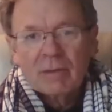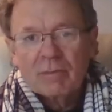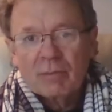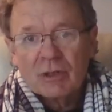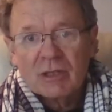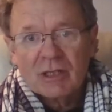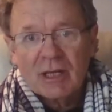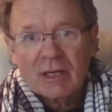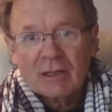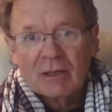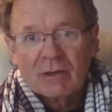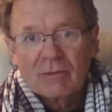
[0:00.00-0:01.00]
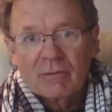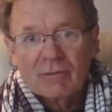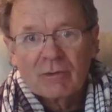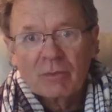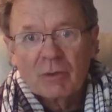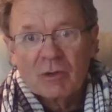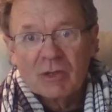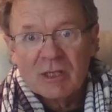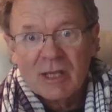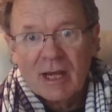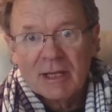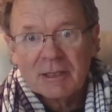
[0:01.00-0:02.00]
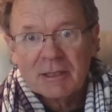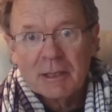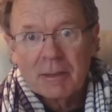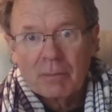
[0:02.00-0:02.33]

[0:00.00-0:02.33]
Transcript: protected from those nasty